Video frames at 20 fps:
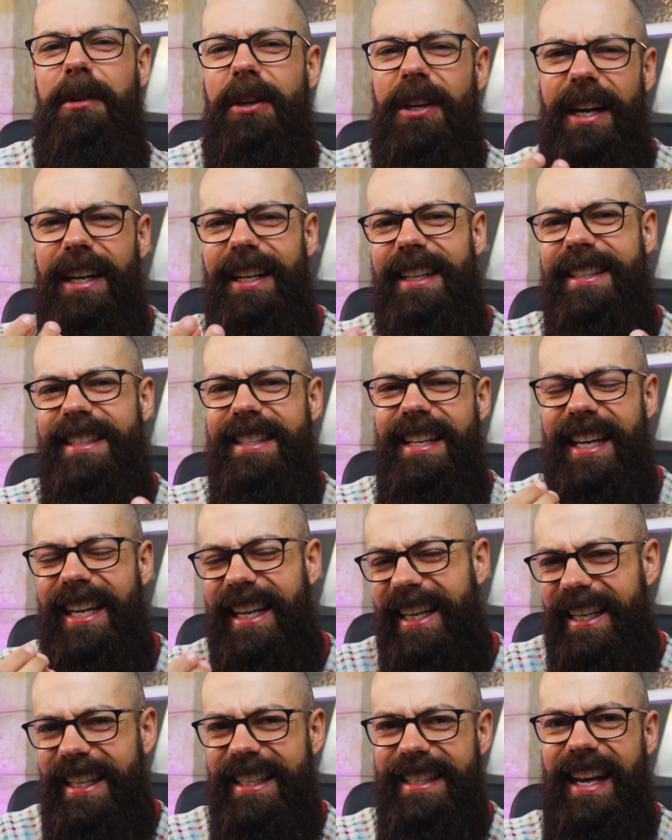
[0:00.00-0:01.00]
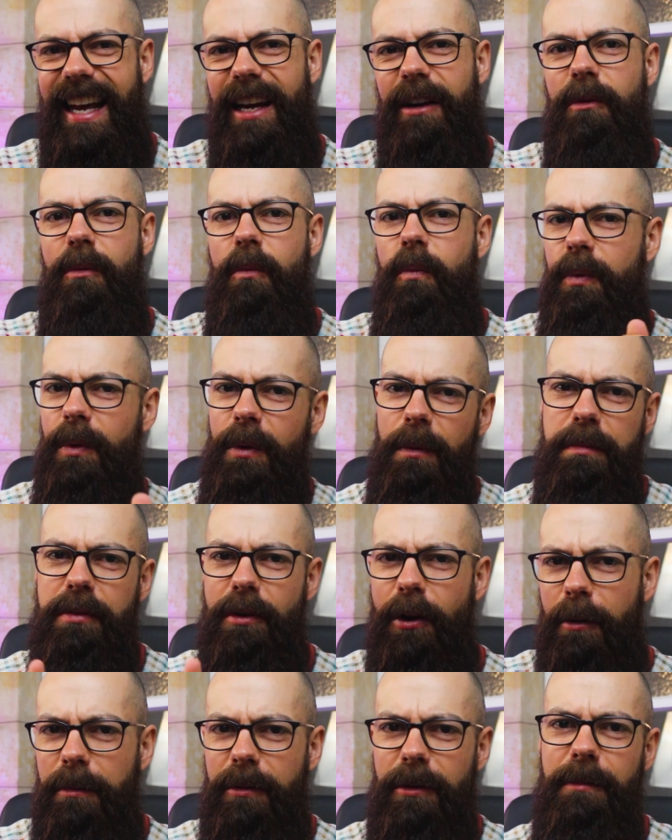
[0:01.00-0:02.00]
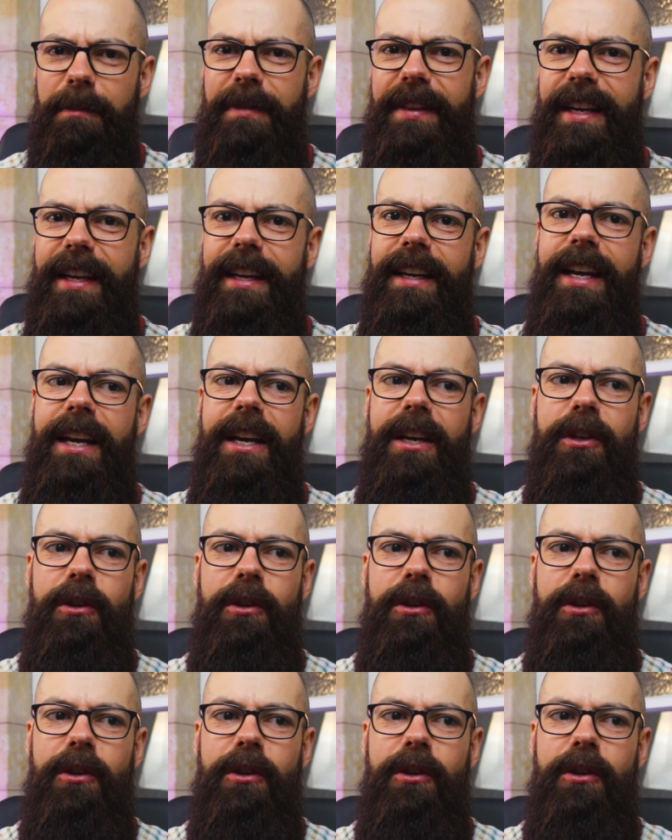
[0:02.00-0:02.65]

You kind of tease out the problem that